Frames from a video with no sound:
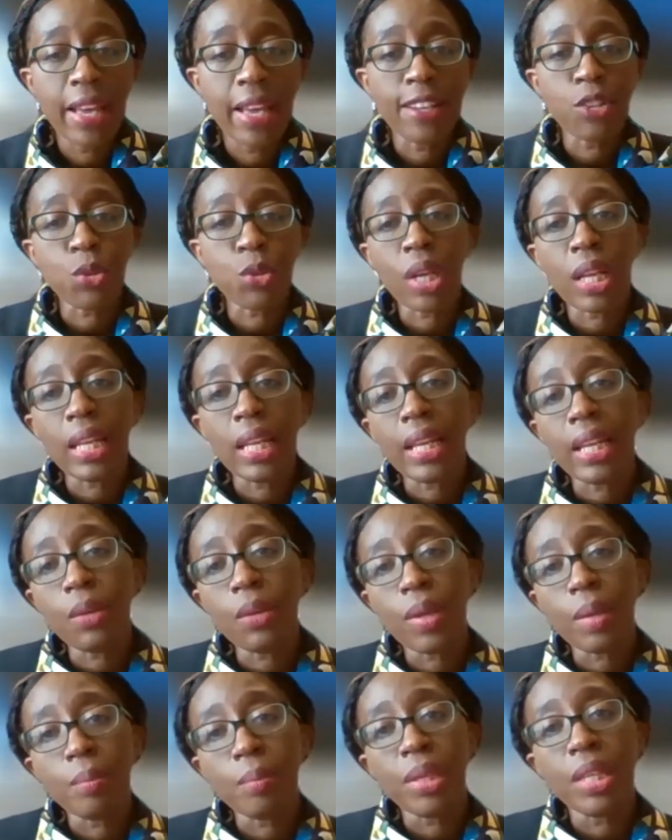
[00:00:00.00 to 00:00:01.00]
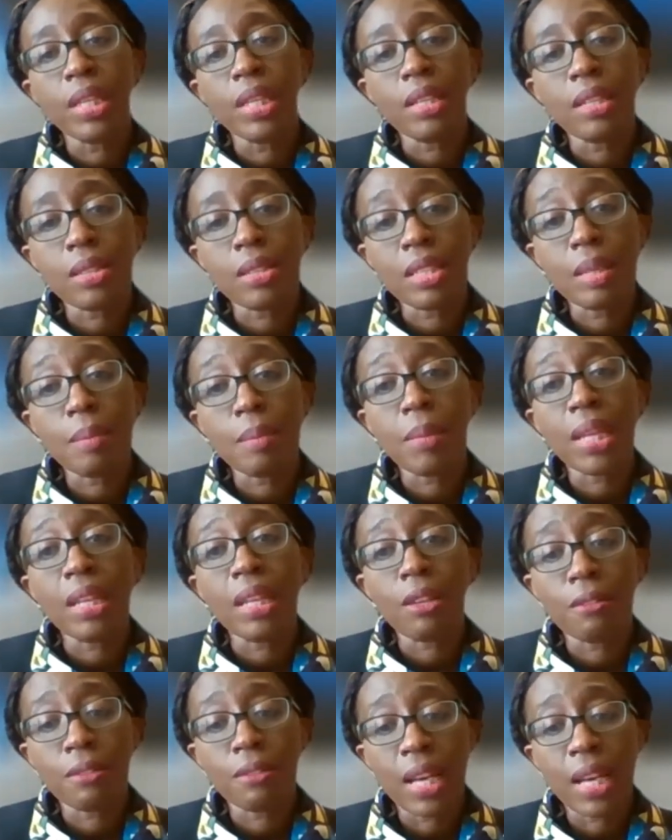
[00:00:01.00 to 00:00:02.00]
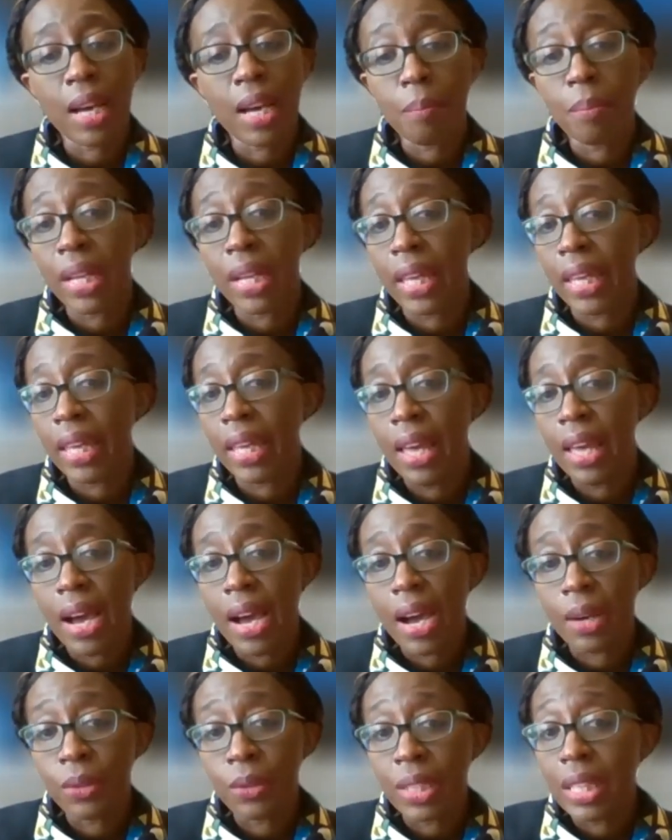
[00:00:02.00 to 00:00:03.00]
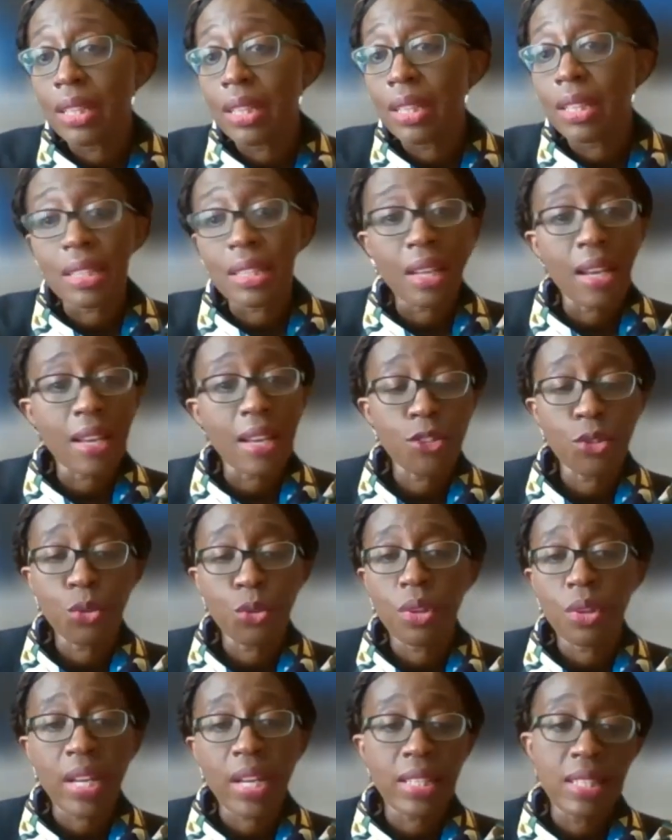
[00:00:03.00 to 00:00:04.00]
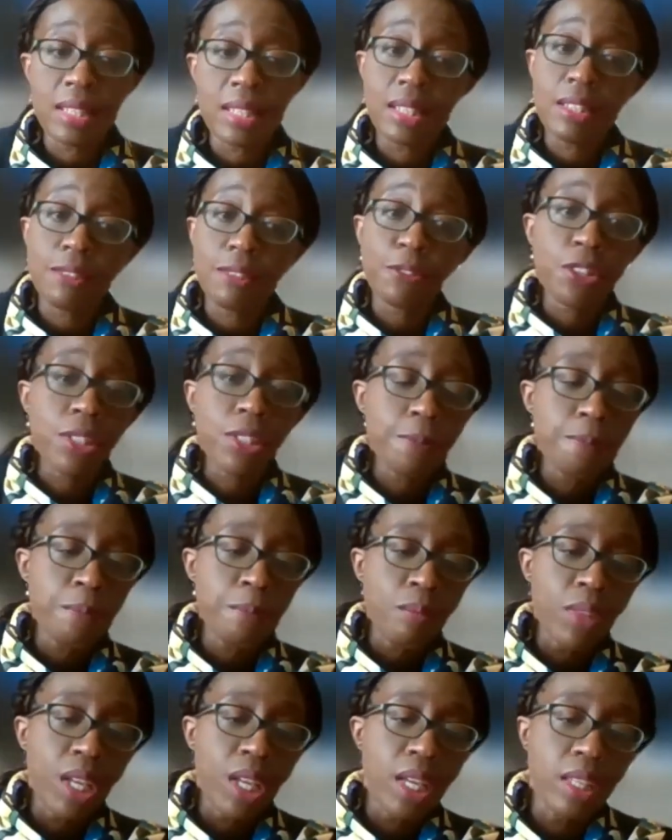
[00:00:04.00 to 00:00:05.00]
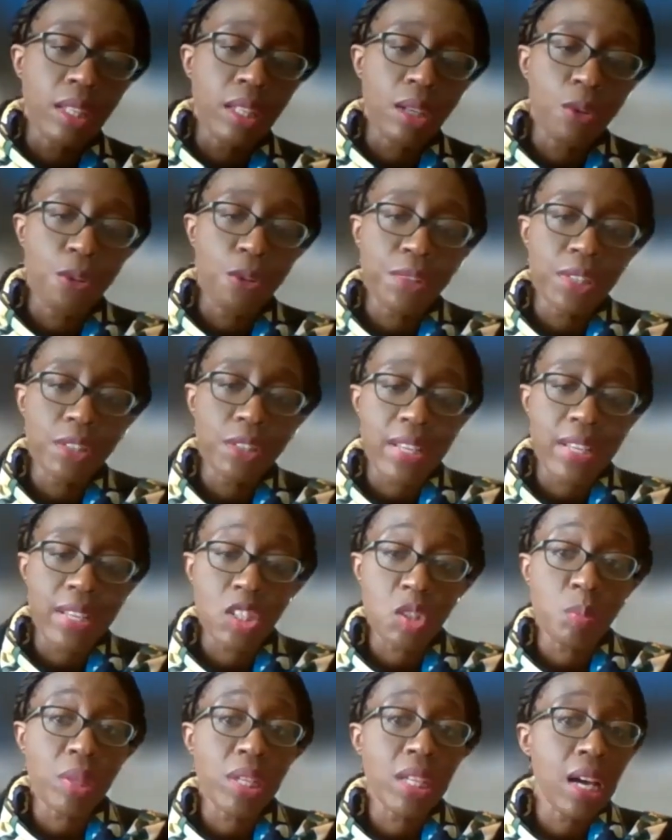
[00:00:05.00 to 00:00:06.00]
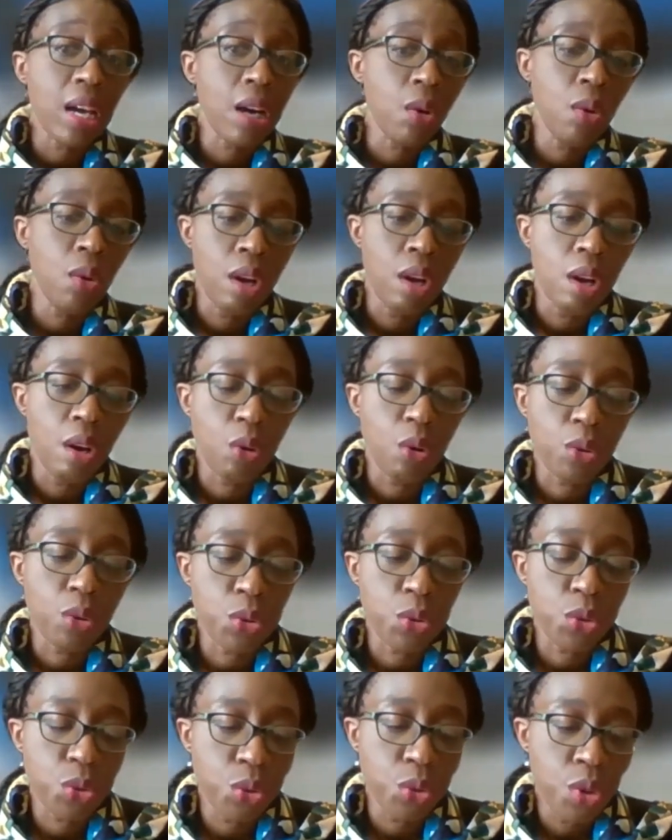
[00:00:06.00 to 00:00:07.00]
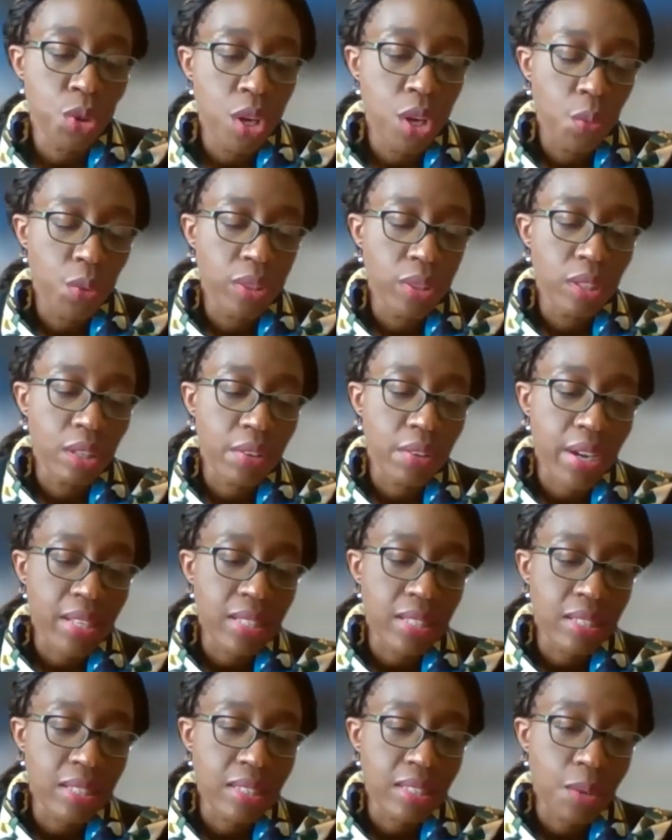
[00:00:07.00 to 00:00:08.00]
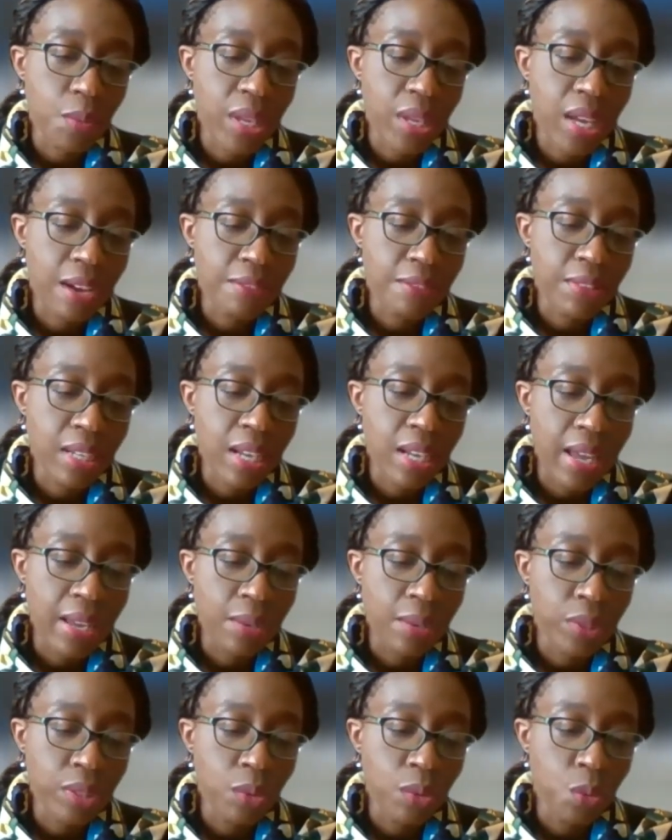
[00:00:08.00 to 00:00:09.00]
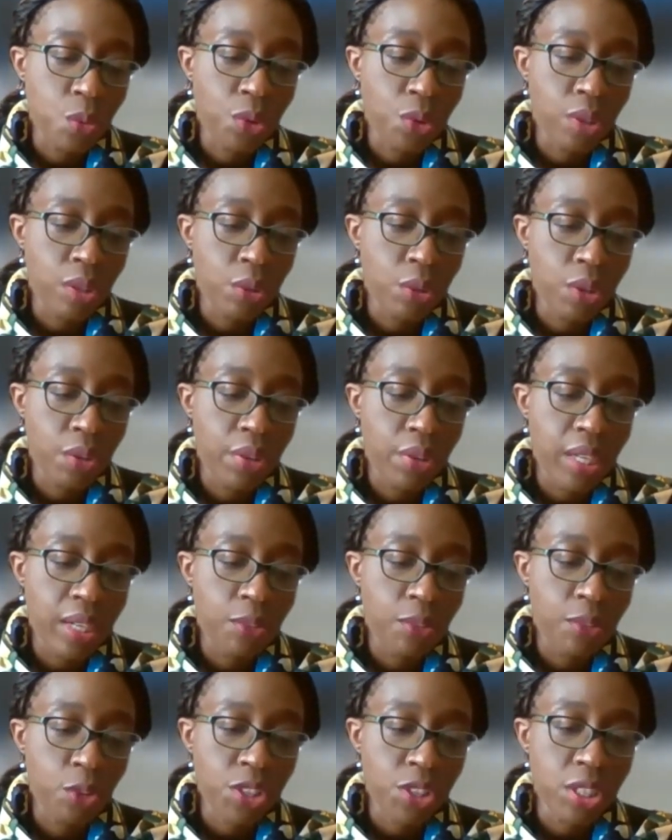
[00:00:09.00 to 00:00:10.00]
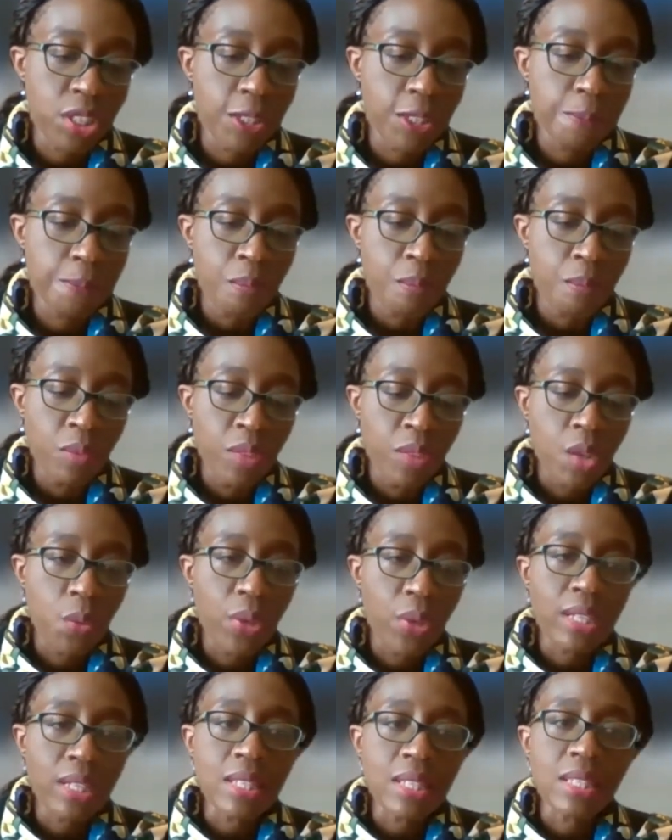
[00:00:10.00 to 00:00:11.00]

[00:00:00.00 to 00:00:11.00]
And so clearly we're beginning to see many of that play out in this last two crises. First in the COVID crisis, but now also with the crisis that we have at hand with the war in Ukraine and Russia, where